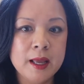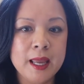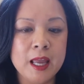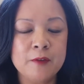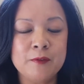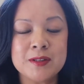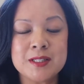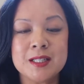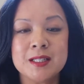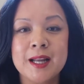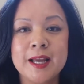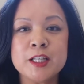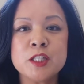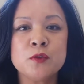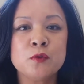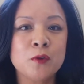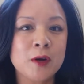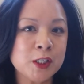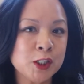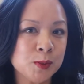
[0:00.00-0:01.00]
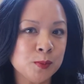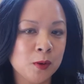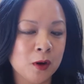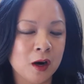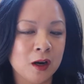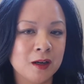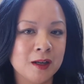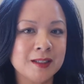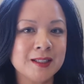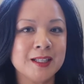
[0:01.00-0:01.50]
If it's a nice fresh
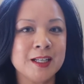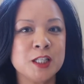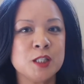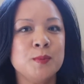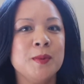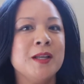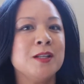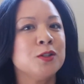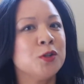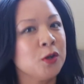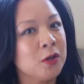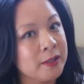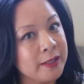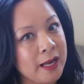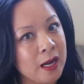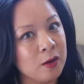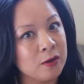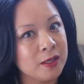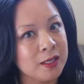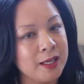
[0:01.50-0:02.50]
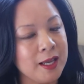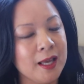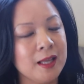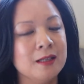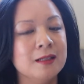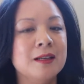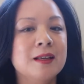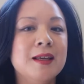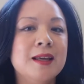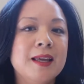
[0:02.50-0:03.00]
product and it's being turned out
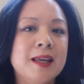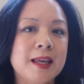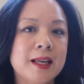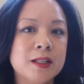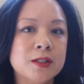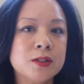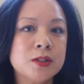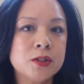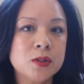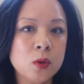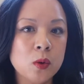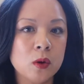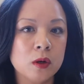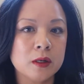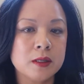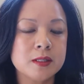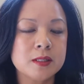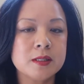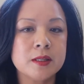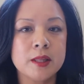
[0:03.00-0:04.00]
again in stores,